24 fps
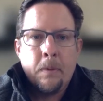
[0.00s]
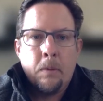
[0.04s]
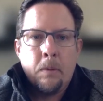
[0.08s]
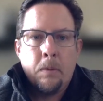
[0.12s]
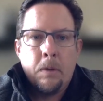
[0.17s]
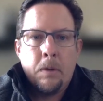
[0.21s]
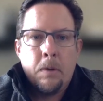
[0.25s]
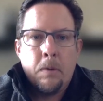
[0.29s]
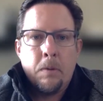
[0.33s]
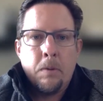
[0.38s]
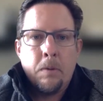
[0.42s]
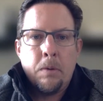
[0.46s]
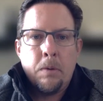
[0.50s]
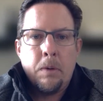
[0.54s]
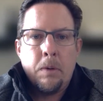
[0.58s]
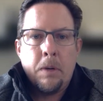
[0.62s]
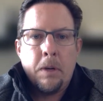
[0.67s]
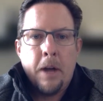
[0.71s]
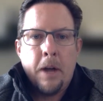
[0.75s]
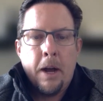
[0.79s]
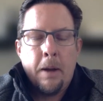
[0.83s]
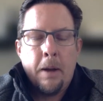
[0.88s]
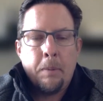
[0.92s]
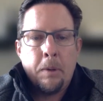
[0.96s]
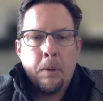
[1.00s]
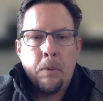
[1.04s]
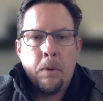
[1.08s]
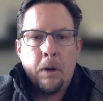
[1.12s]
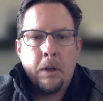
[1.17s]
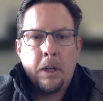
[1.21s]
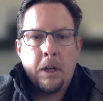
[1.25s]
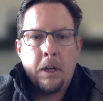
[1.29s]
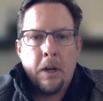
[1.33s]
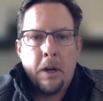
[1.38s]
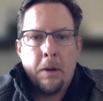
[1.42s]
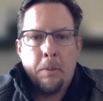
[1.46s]
We would not be
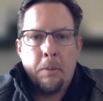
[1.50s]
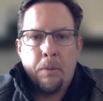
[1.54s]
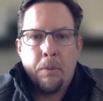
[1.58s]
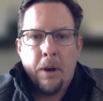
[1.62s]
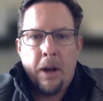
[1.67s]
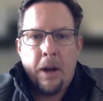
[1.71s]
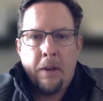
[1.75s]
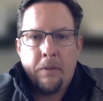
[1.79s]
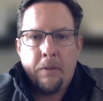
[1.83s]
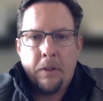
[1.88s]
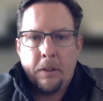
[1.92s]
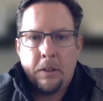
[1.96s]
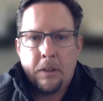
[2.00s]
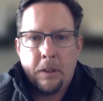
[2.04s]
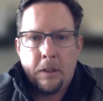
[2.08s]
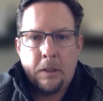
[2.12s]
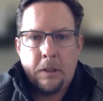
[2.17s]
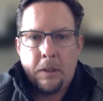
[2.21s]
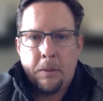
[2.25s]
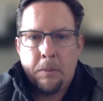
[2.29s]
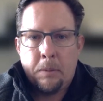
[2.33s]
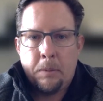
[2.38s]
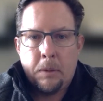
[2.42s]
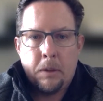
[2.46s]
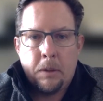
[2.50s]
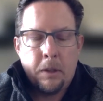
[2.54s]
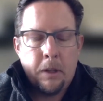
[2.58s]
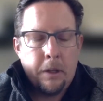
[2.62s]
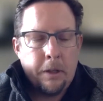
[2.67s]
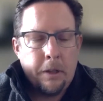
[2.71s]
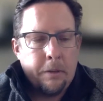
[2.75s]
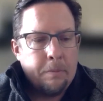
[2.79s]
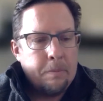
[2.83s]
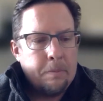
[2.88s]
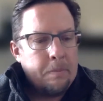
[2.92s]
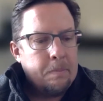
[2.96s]
working on private systems
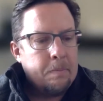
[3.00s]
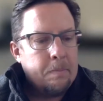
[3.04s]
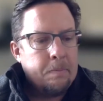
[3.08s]
that,